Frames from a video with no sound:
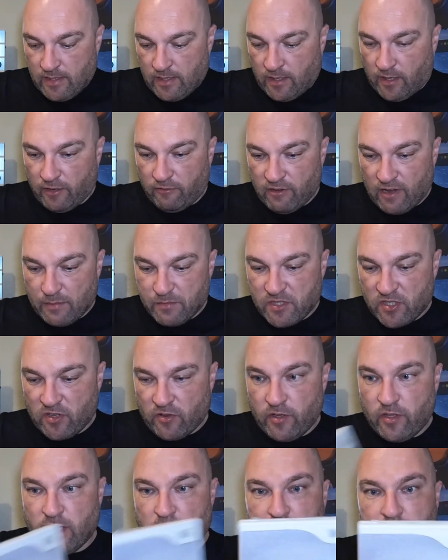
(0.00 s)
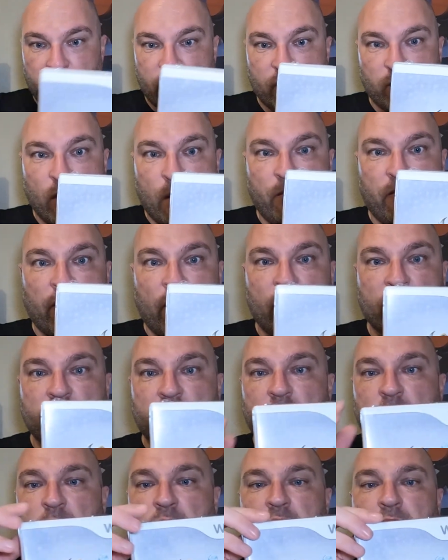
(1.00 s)
I grabbed Skylander, Swap Force
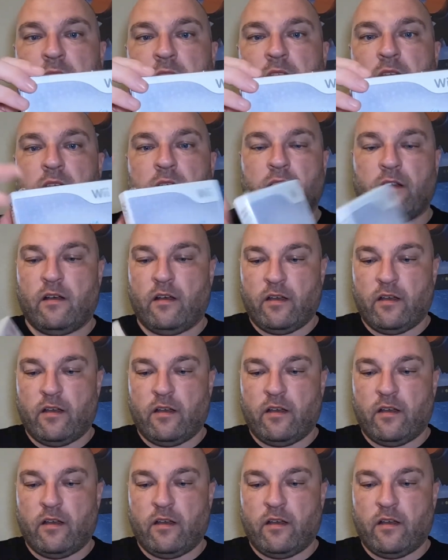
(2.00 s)
and the Wii.